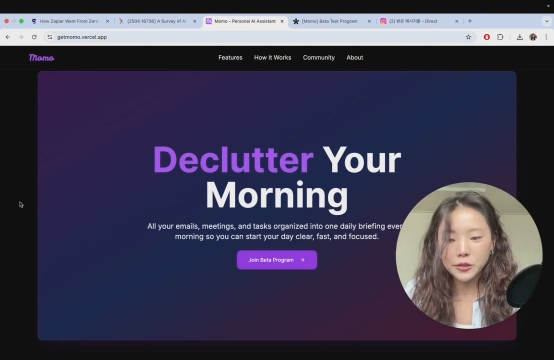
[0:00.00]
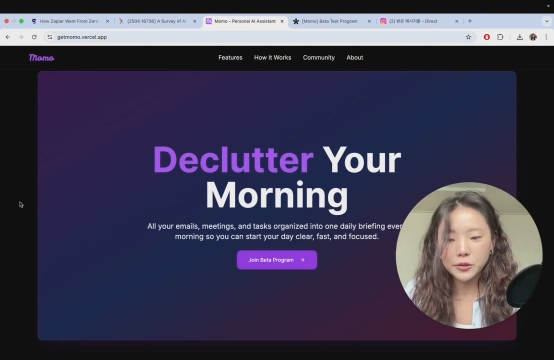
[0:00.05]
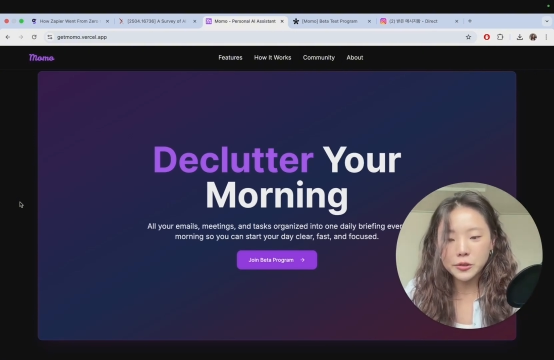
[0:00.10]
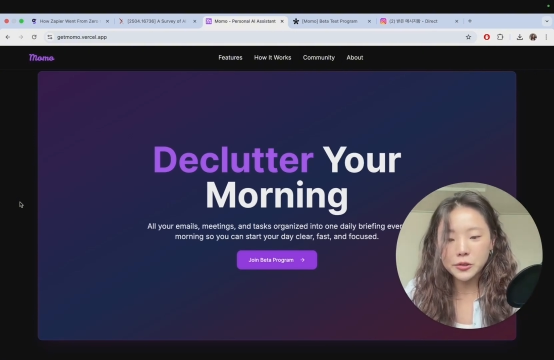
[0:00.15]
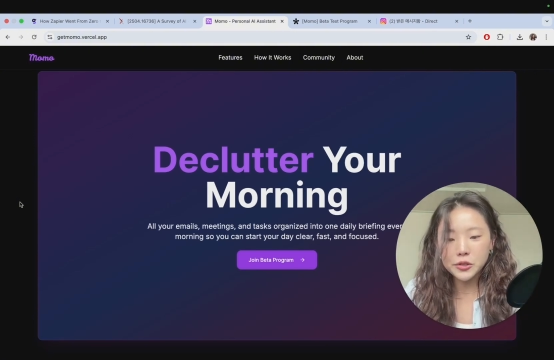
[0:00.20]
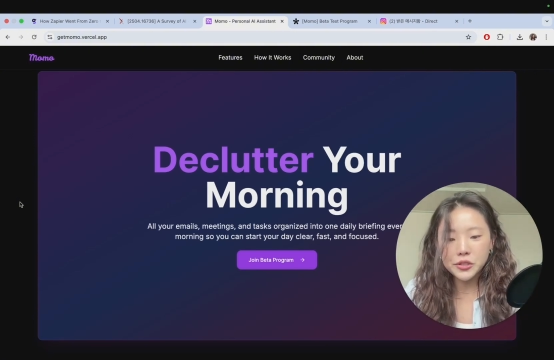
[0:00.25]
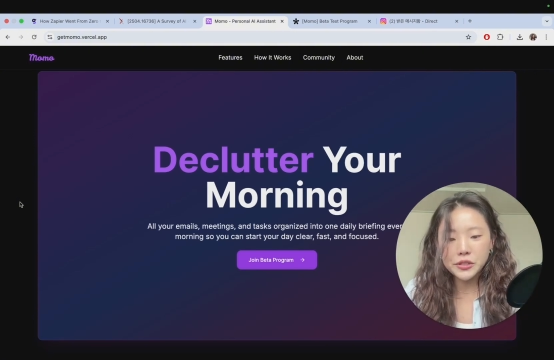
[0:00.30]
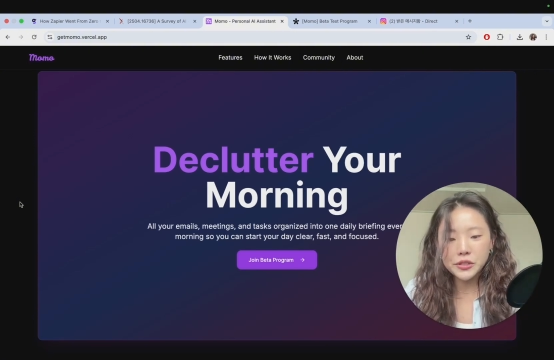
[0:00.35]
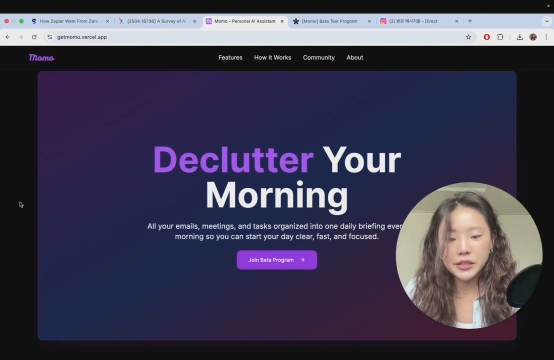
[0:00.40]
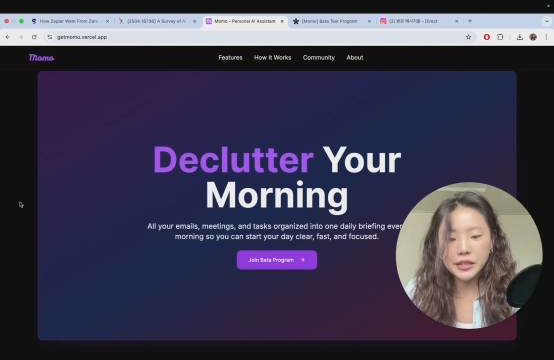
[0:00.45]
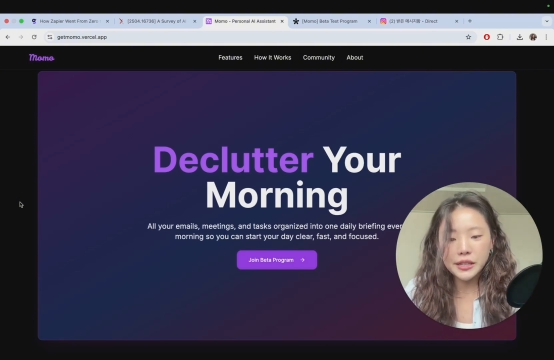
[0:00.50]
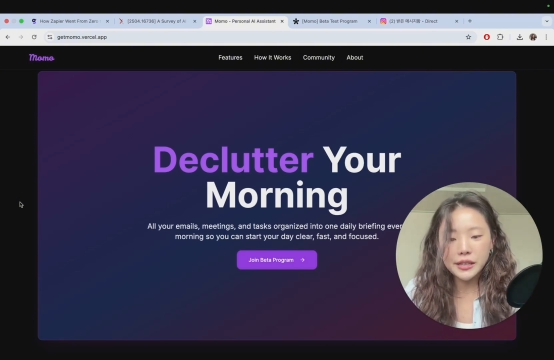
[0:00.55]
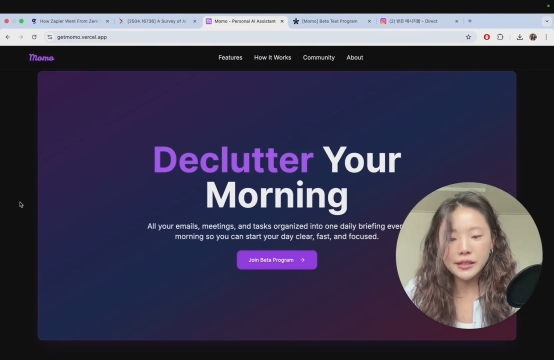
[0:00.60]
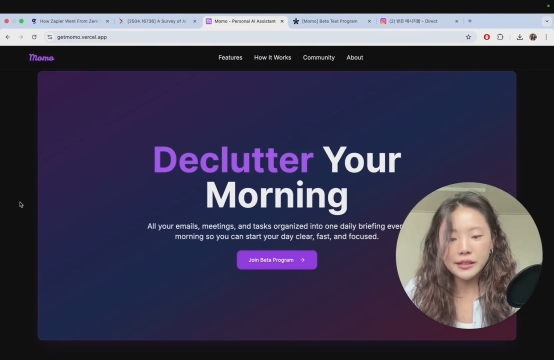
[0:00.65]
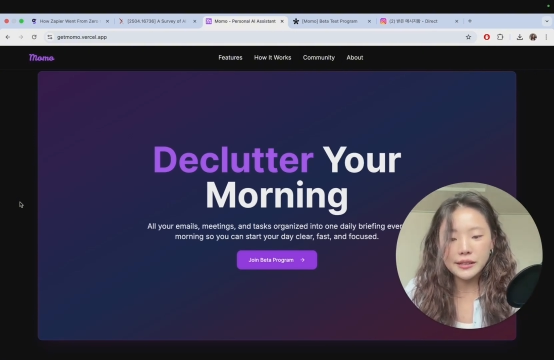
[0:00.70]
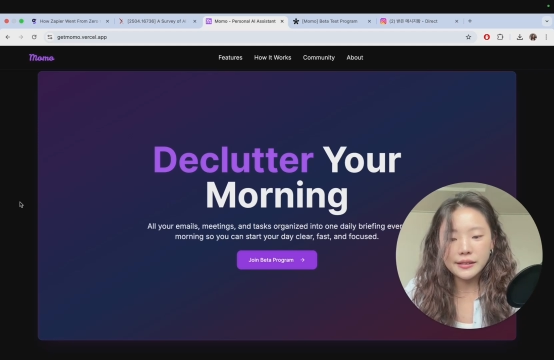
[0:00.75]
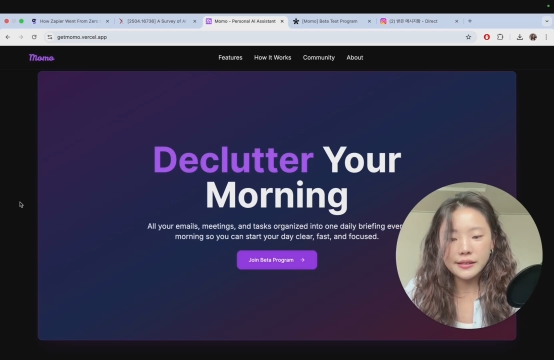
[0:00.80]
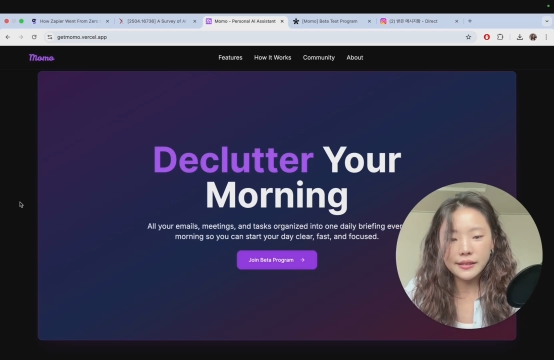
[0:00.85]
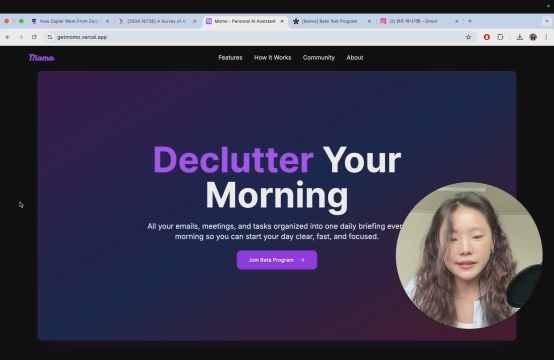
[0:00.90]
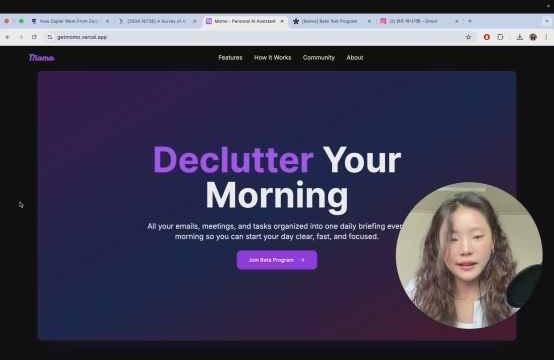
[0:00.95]
you
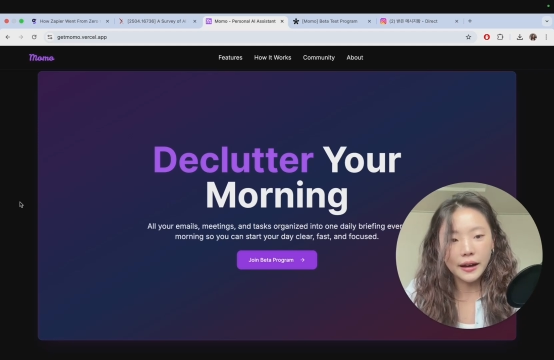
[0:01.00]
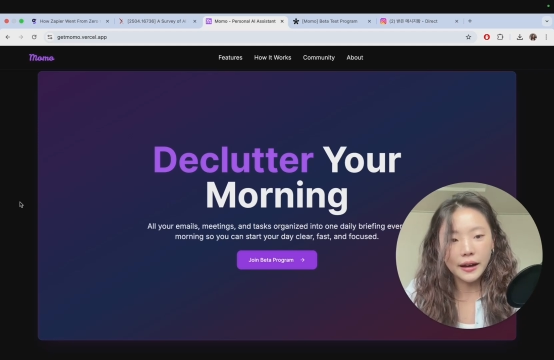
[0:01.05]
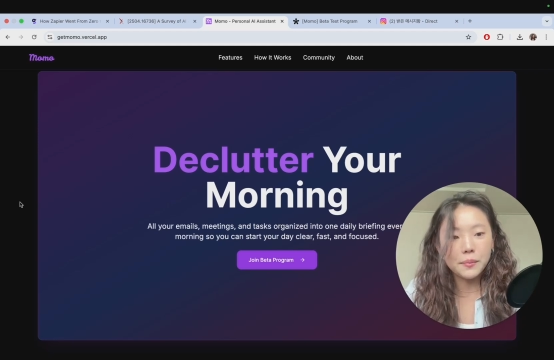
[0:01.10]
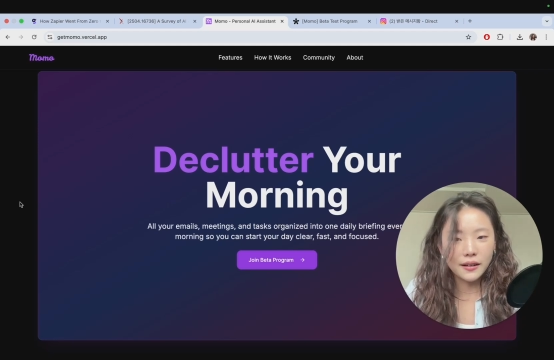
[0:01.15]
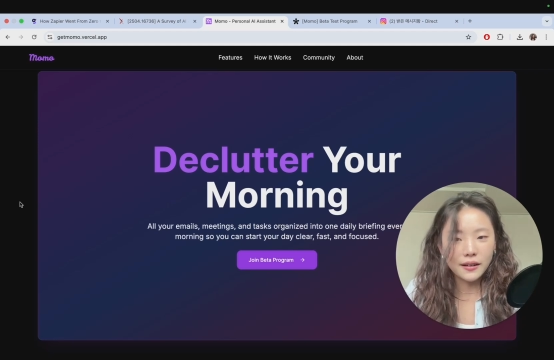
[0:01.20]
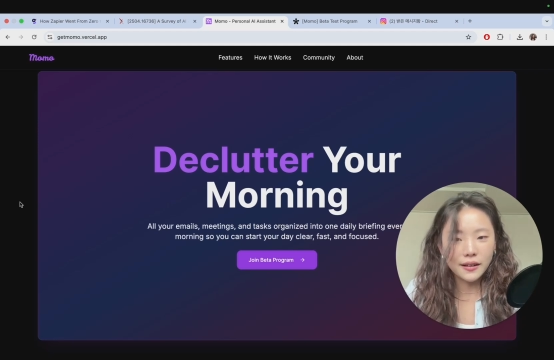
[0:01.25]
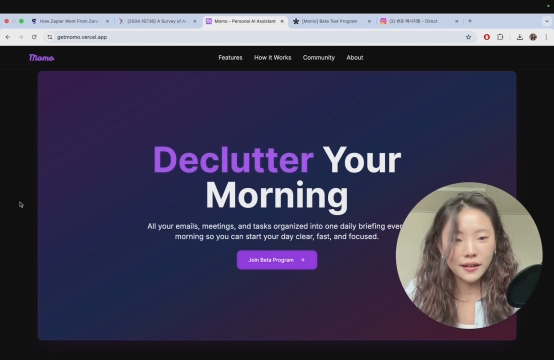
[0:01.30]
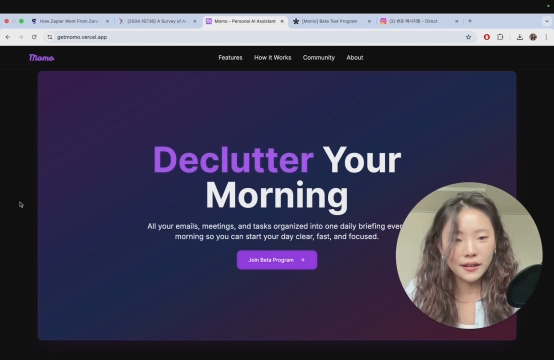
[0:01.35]
usually type